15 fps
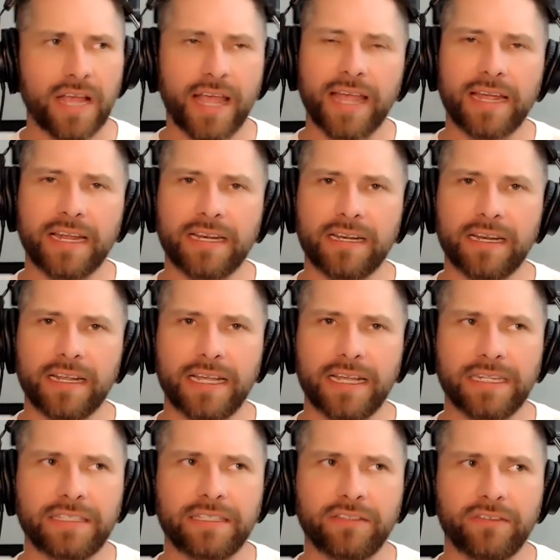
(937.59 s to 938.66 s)
And
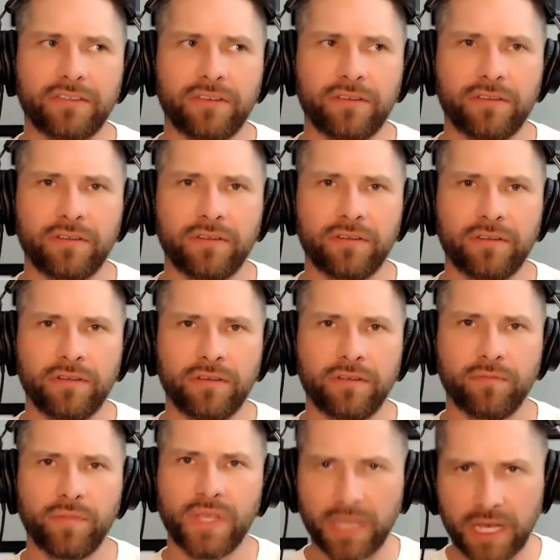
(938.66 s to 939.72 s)
it's
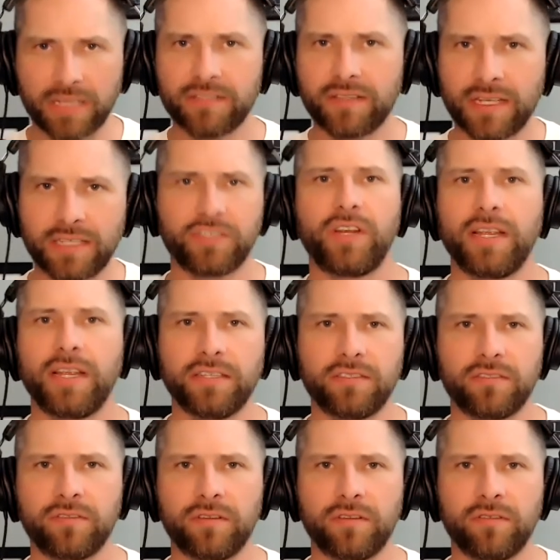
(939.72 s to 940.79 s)
because they
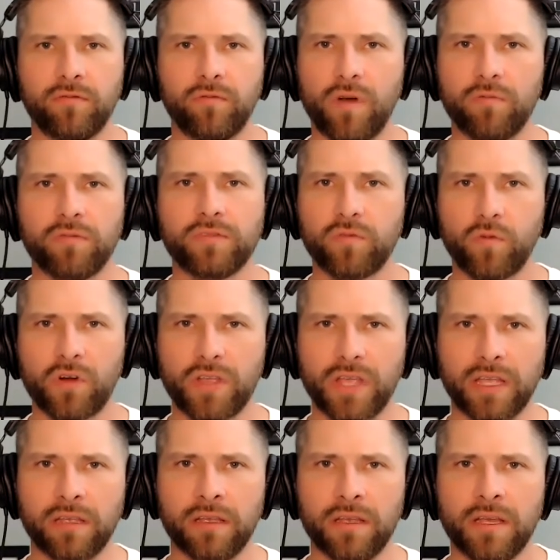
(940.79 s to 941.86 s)
changed what was
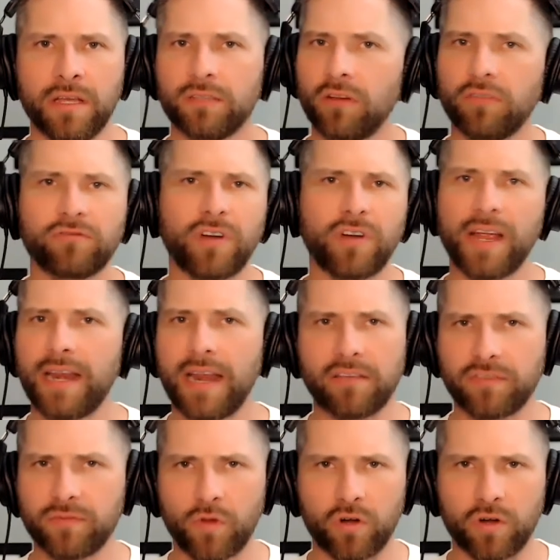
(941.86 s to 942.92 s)
working. Don't try and
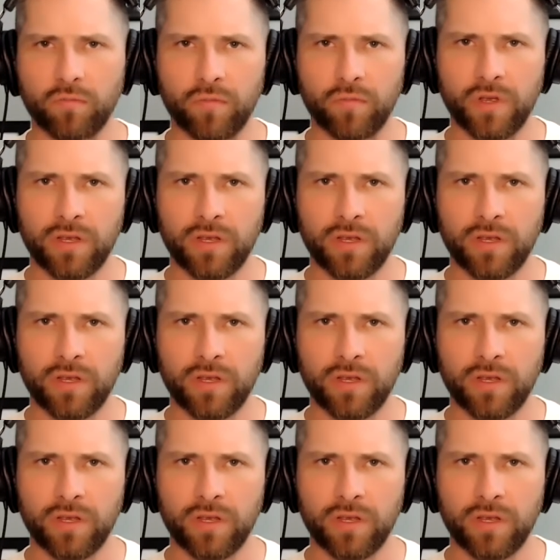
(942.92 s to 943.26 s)
outsmart them.